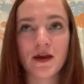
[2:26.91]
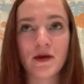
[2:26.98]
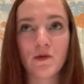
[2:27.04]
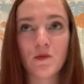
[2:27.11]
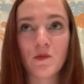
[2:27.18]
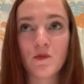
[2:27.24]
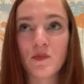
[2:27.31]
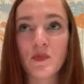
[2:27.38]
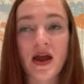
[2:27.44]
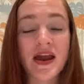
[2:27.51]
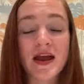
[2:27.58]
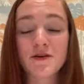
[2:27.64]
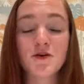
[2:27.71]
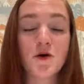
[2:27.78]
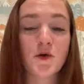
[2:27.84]
It, I
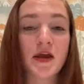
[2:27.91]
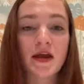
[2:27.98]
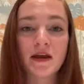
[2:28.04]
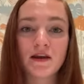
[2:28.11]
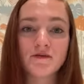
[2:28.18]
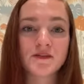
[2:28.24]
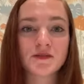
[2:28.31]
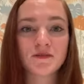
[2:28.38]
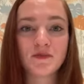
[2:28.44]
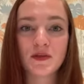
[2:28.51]
had no negatives.